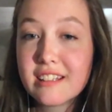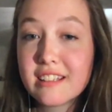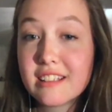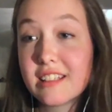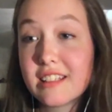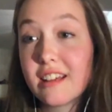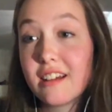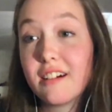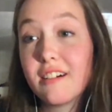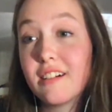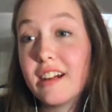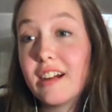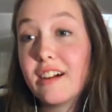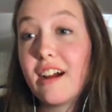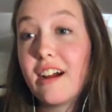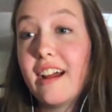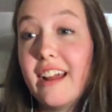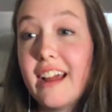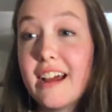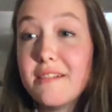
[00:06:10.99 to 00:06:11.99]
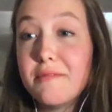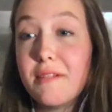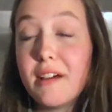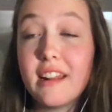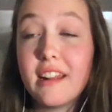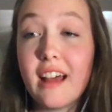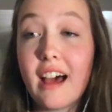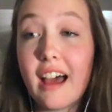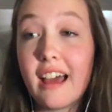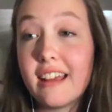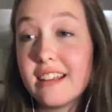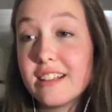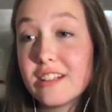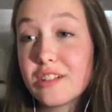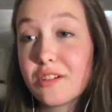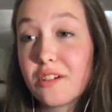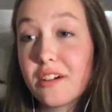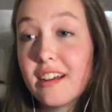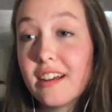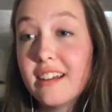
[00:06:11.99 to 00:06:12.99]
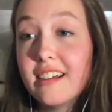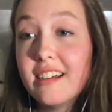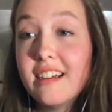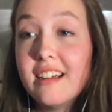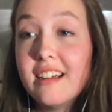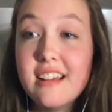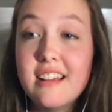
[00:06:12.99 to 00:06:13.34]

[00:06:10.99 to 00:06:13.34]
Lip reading: So here I am and I enjoy it.